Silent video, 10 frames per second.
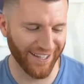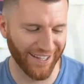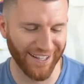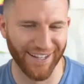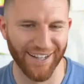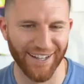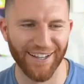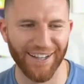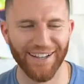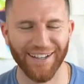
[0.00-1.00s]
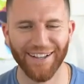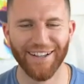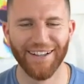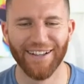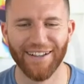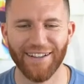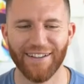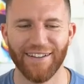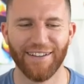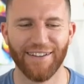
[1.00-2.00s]

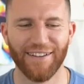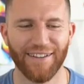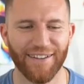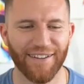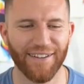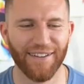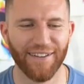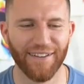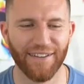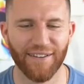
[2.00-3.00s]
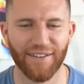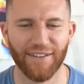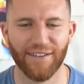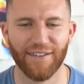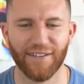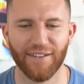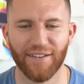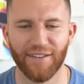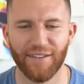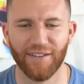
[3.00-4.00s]

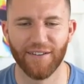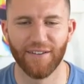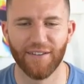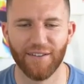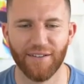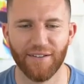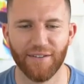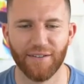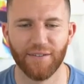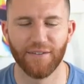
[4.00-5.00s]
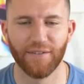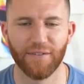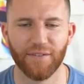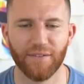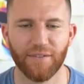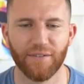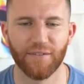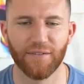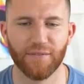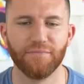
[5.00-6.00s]

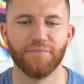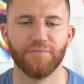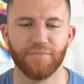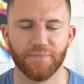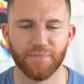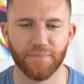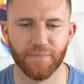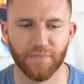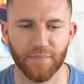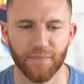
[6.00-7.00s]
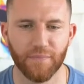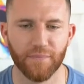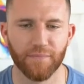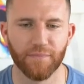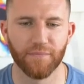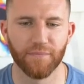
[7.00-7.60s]
[no speech]